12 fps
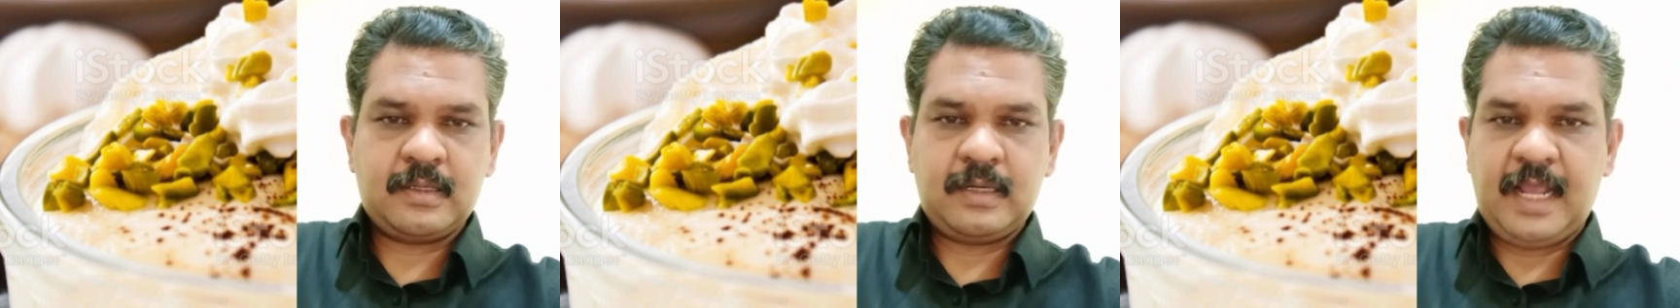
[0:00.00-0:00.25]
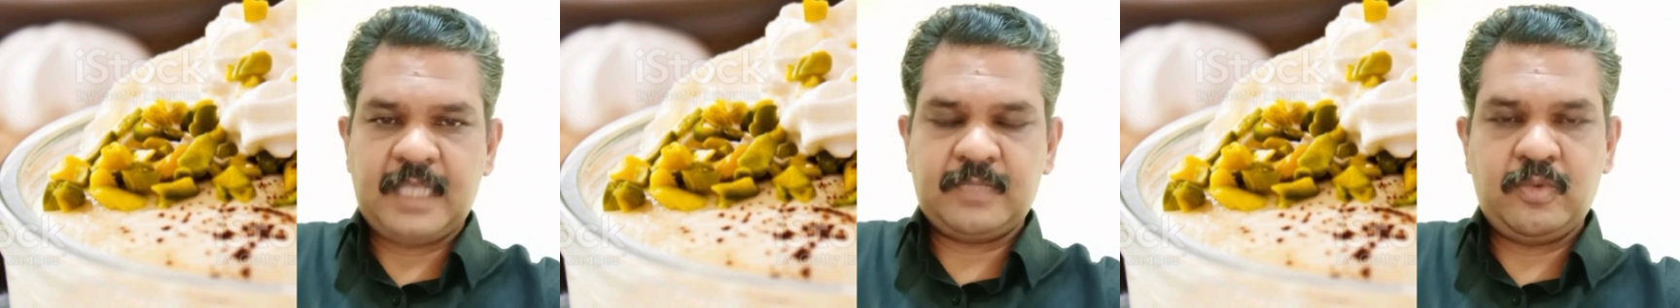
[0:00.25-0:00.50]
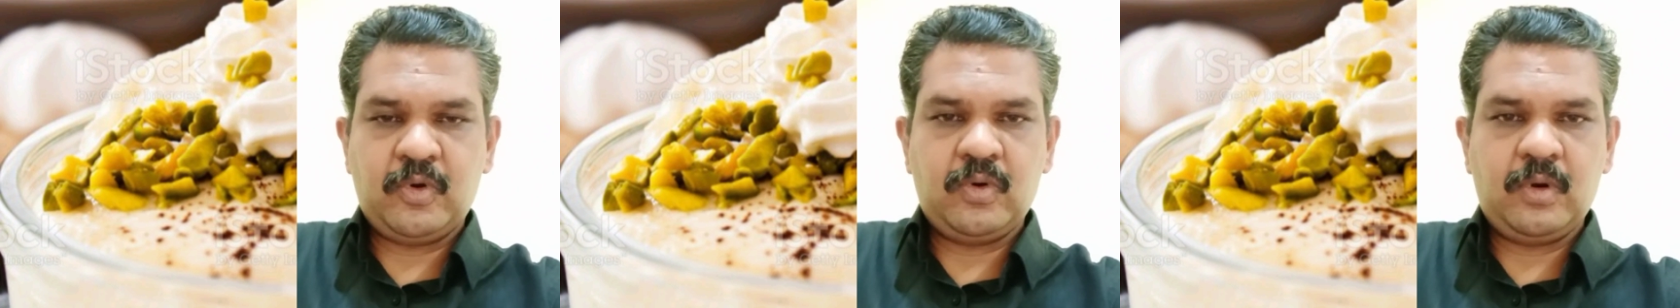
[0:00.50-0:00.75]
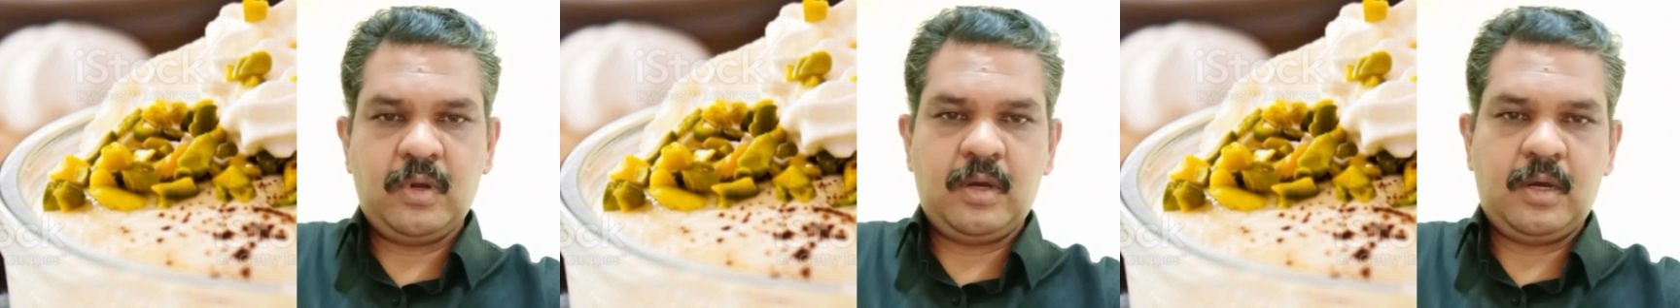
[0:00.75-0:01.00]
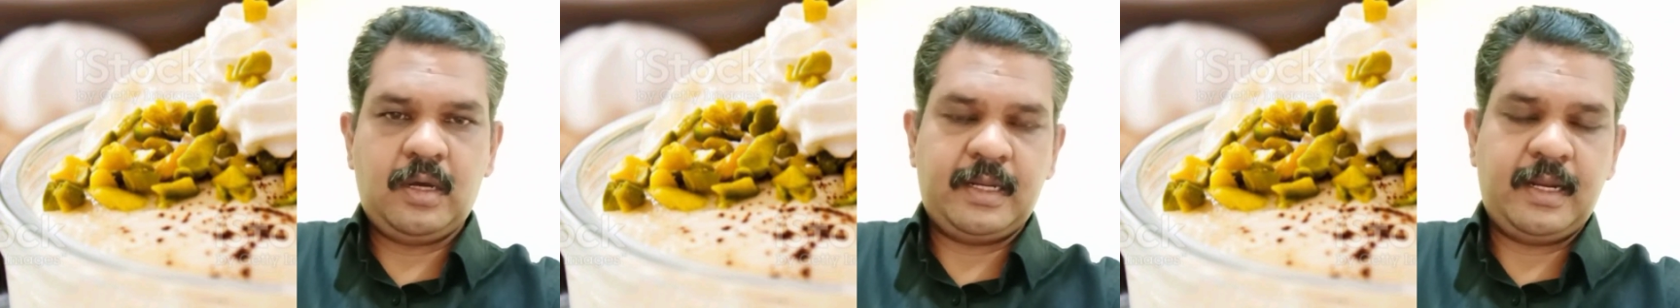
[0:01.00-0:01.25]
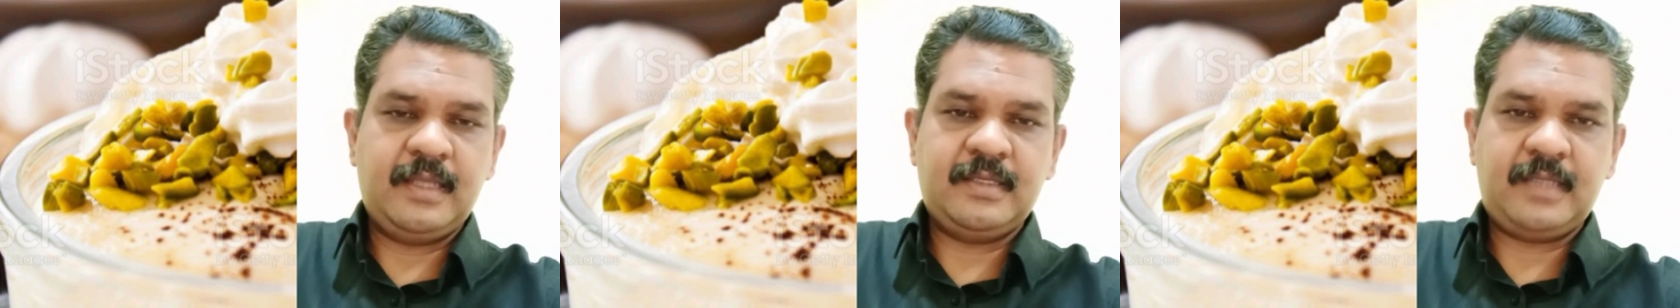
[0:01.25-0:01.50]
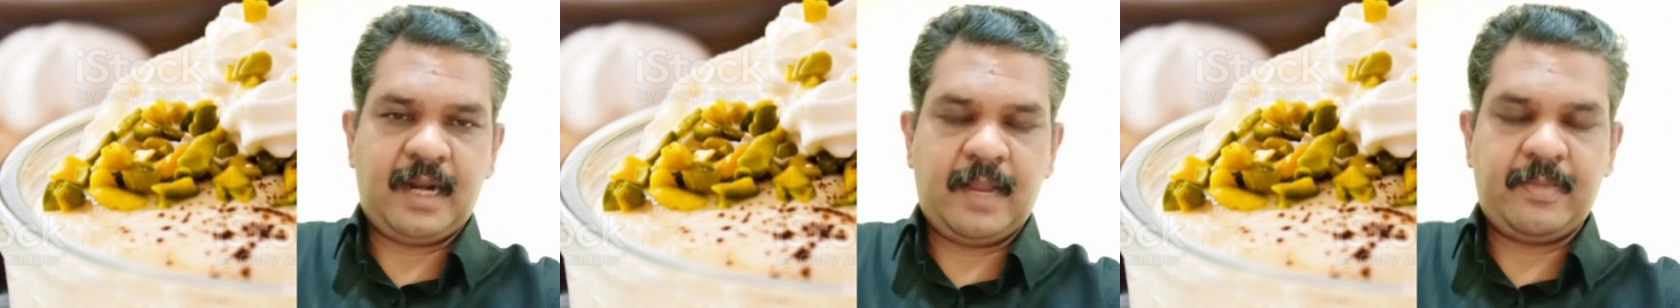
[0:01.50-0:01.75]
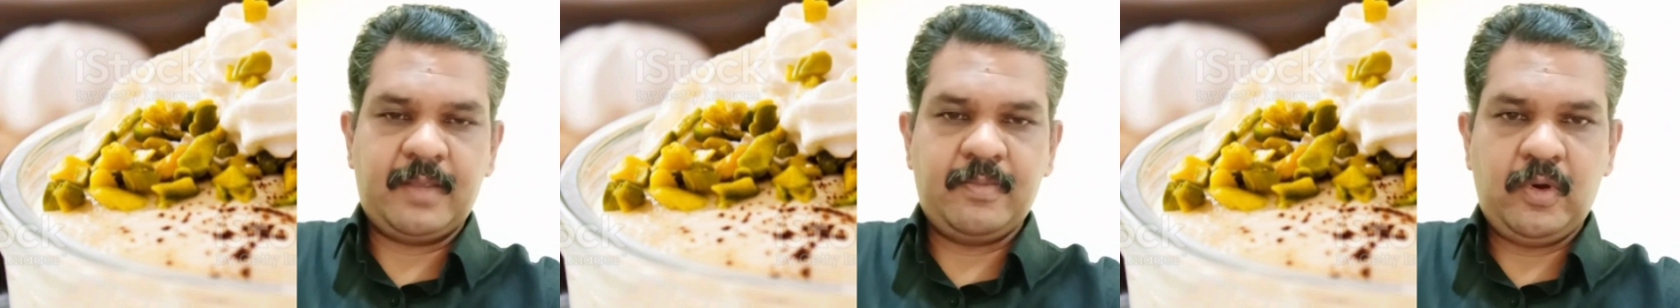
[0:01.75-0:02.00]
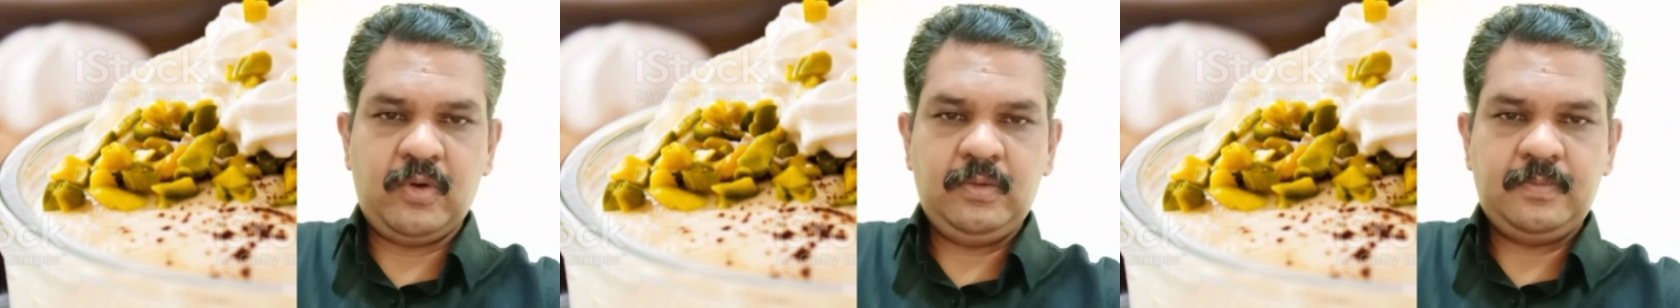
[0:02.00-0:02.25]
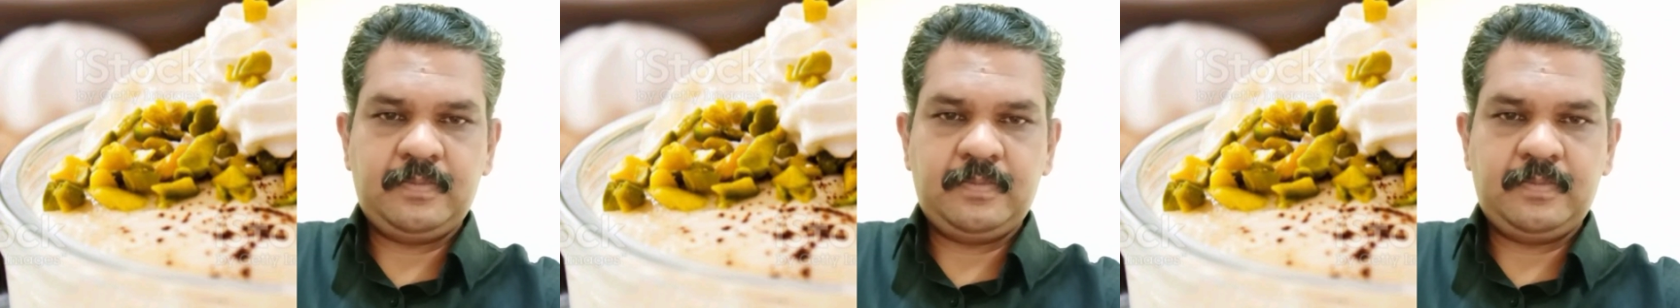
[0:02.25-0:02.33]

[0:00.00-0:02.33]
glass bowl or any ceramic bowl.